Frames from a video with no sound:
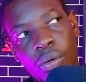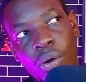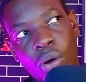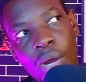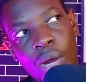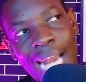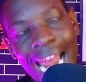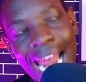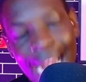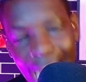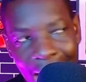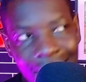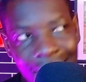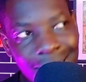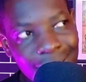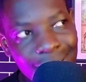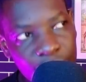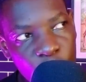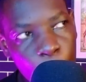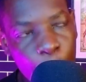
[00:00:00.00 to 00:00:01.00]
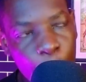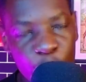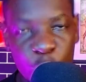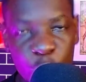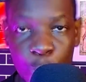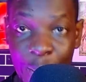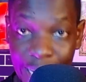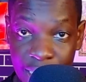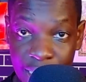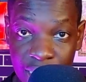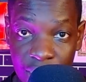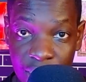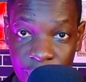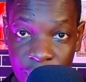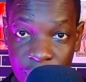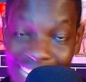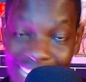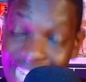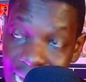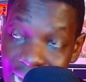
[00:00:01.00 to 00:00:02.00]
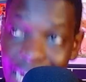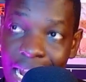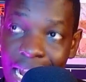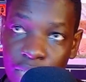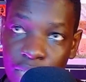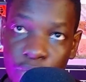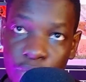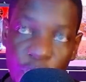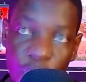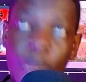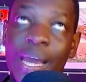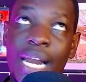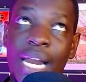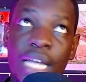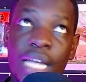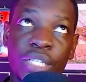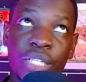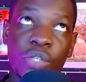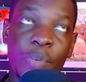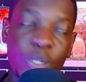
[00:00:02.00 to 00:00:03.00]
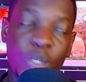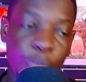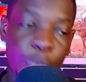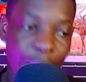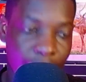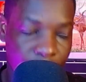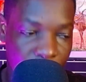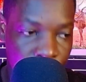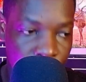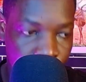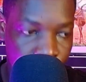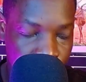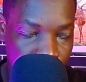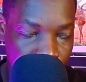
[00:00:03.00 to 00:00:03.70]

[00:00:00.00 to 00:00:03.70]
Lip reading: On an Arsenal perspective, from an Arsenal perspective,